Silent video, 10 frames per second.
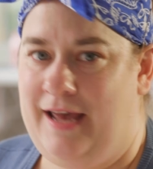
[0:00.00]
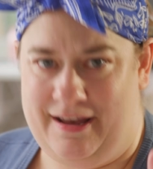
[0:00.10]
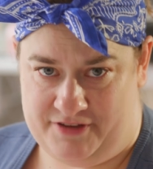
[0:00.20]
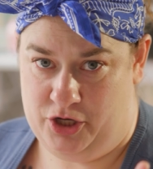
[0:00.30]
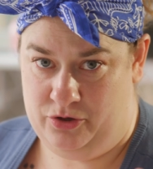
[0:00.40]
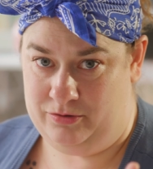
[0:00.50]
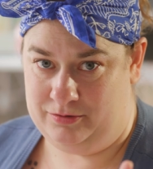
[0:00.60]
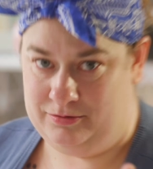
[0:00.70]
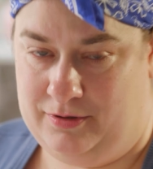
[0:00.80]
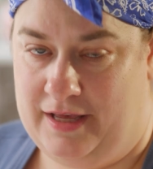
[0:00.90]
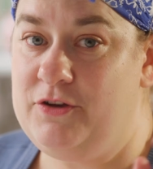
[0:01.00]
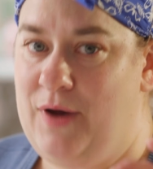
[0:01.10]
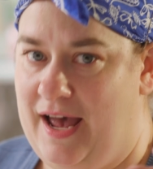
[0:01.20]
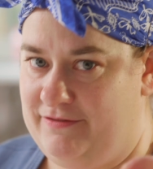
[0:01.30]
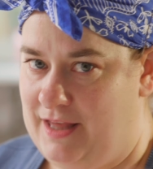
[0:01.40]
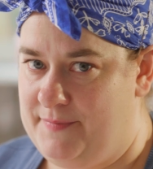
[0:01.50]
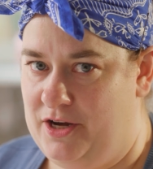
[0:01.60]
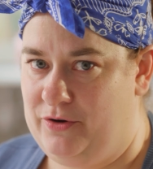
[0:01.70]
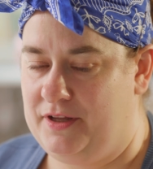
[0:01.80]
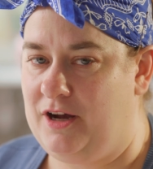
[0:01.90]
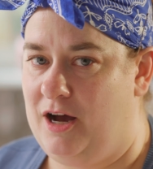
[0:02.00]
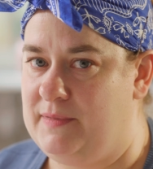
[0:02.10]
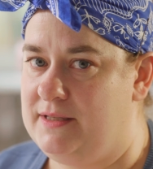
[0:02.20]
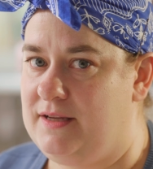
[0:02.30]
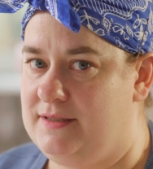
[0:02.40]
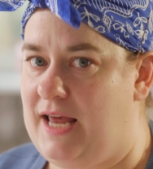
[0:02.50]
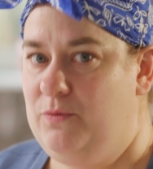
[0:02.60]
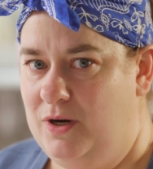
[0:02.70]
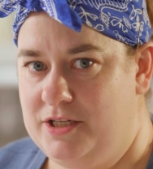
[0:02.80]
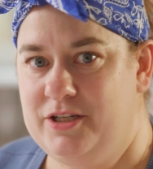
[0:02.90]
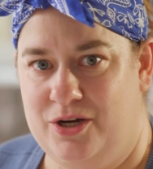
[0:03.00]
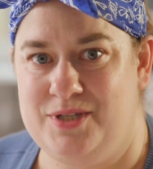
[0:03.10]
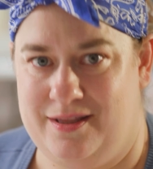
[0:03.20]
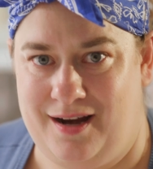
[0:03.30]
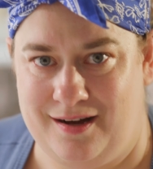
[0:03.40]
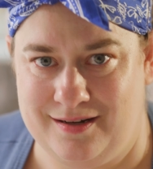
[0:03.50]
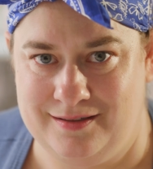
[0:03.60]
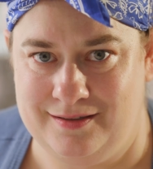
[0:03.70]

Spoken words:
Have you? If you have, let me know in the comments because I want to go to there.